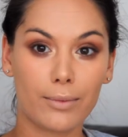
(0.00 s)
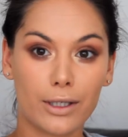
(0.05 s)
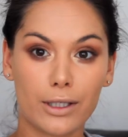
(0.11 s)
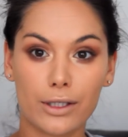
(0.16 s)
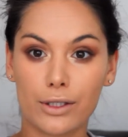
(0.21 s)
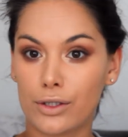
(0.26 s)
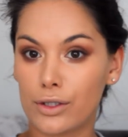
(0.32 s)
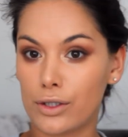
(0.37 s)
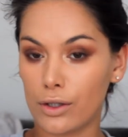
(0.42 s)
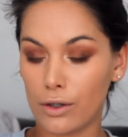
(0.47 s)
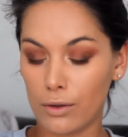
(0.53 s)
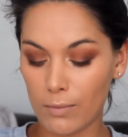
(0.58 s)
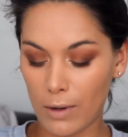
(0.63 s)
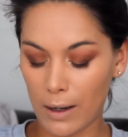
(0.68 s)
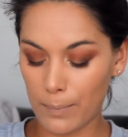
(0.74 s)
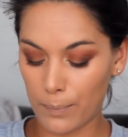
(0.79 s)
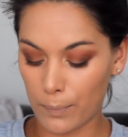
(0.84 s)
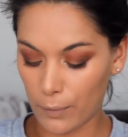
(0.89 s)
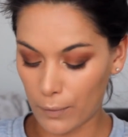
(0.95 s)
I'm gonna do
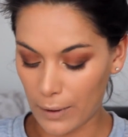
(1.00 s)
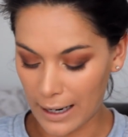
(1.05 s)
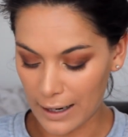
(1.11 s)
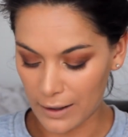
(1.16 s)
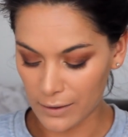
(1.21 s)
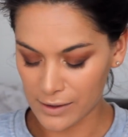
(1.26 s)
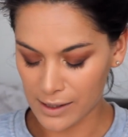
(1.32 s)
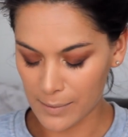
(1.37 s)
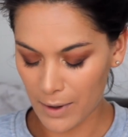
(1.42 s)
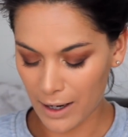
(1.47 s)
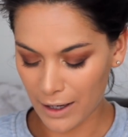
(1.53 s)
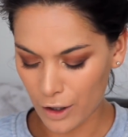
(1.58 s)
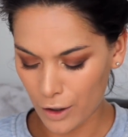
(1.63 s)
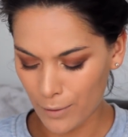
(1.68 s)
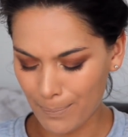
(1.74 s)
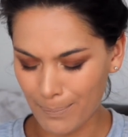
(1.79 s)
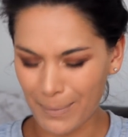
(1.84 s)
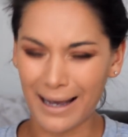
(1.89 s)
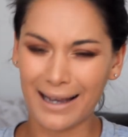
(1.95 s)
my brows. I might
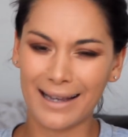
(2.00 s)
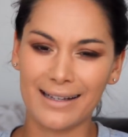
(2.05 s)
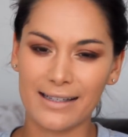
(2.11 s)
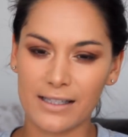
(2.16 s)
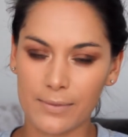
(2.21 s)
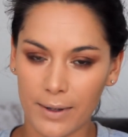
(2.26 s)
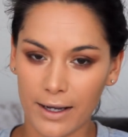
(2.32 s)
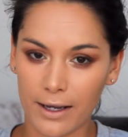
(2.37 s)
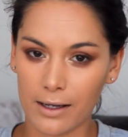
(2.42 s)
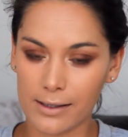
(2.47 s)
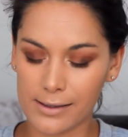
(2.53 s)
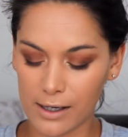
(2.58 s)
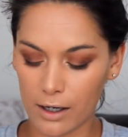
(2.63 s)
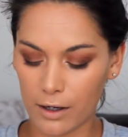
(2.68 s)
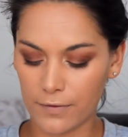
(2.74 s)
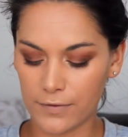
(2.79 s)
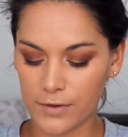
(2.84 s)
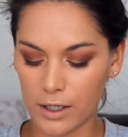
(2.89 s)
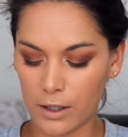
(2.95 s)
go back into my eyes
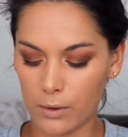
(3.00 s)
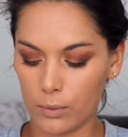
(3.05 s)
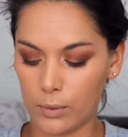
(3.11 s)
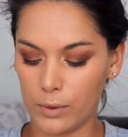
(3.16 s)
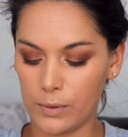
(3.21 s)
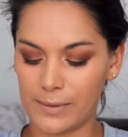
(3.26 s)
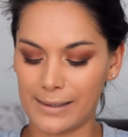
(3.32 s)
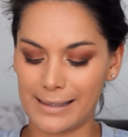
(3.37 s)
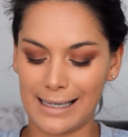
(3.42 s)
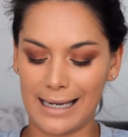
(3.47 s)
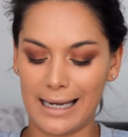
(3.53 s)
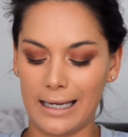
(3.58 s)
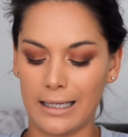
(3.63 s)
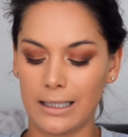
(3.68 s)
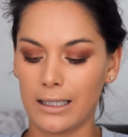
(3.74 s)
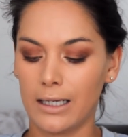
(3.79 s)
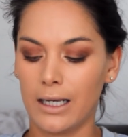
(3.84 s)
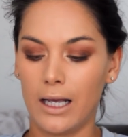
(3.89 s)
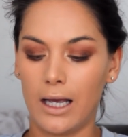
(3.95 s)
after, we'll
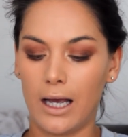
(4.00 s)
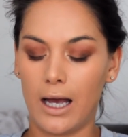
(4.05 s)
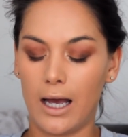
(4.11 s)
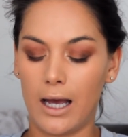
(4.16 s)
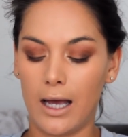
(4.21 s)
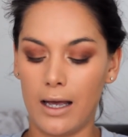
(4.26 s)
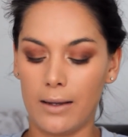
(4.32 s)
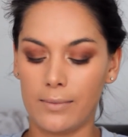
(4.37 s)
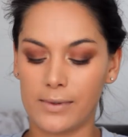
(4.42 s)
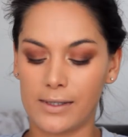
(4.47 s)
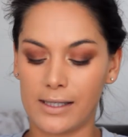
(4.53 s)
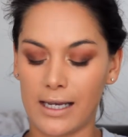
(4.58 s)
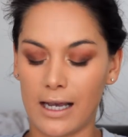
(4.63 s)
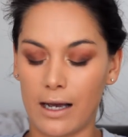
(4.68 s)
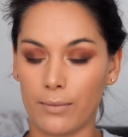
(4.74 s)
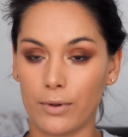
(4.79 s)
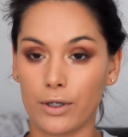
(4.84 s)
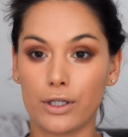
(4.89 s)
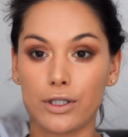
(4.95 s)
see. So
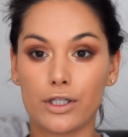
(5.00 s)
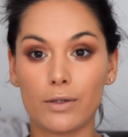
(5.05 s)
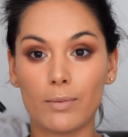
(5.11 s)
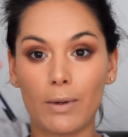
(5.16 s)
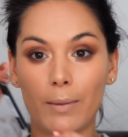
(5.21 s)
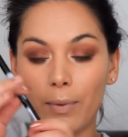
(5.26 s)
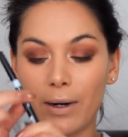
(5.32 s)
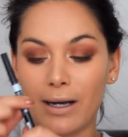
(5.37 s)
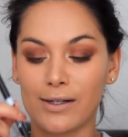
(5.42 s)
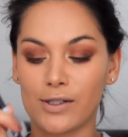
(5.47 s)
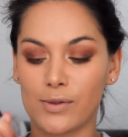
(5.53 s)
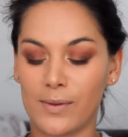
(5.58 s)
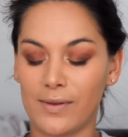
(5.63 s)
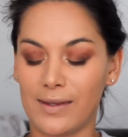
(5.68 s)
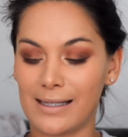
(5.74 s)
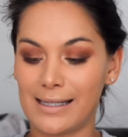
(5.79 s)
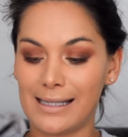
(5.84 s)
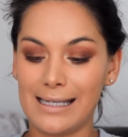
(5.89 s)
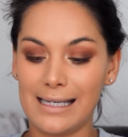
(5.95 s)
yeah, I'm gonna do my brows
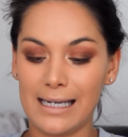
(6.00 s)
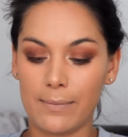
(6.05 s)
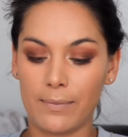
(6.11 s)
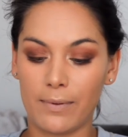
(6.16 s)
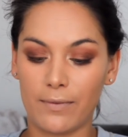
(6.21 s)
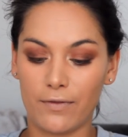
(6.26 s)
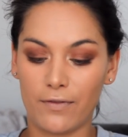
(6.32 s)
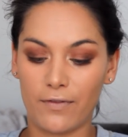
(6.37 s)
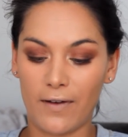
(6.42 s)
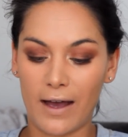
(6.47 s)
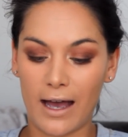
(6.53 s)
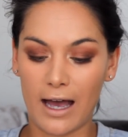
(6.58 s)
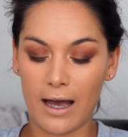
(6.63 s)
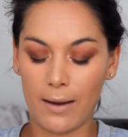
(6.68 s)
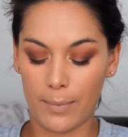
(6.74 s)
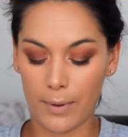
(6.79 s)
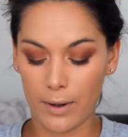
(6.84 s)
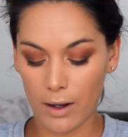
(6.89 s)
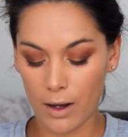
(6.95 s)
with this Nip and
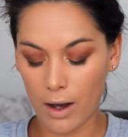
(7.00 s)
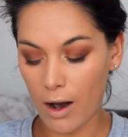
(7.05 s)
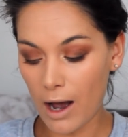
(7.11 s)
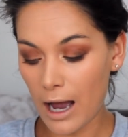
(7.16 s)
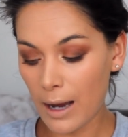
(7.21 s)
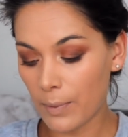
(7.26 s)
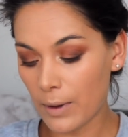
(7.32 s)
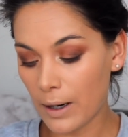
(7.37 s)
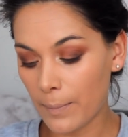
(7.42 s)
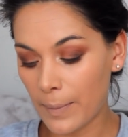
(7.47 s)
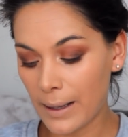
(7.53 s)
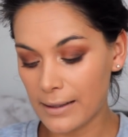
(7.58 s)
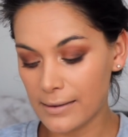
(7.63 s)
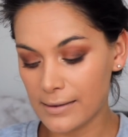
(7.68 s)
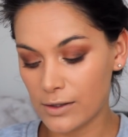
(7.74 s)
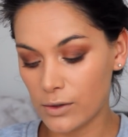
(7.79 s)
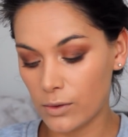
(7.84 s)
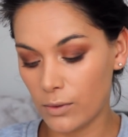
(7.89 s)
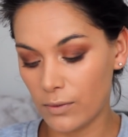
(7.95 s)
Fab eyebrow
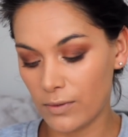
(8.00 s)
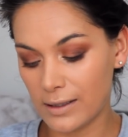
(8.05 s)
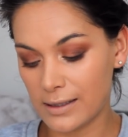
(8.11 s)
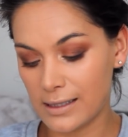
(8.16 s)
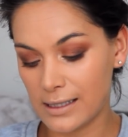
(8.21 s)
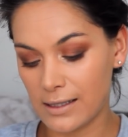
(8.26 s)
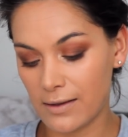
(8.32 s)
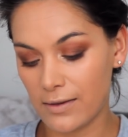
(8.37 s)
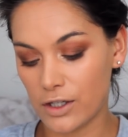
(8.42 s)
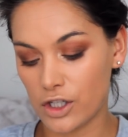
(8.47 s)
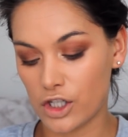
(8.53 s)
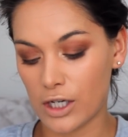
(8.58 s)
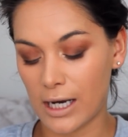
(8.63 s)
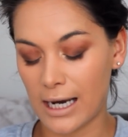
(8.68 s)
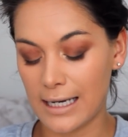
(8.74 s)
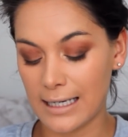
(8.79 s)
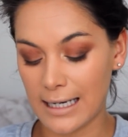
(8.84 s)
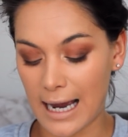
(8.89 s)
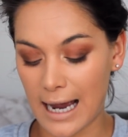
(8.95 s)
pencil. This is in the
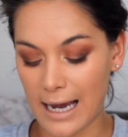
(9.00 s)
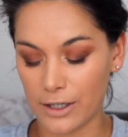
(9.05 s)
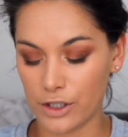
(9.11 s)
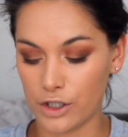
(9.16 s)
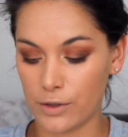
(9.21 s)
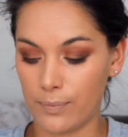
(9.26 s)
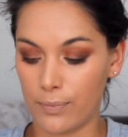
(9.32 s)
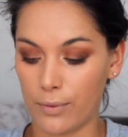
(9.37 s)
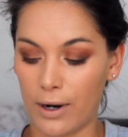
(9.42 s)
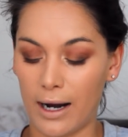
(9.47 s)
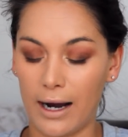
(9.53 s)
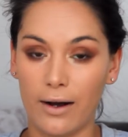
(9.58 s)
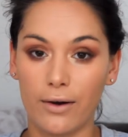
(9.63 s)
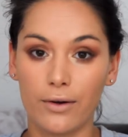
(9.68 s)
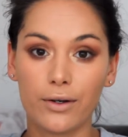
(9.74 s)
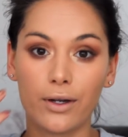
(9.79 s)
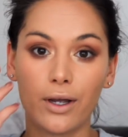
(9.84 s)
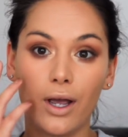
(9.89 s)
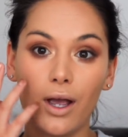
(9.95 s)
shade Ash
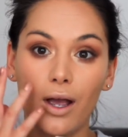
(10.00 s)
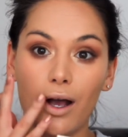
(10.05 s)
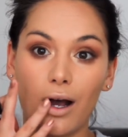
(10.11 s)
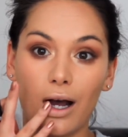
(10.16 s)
Brown.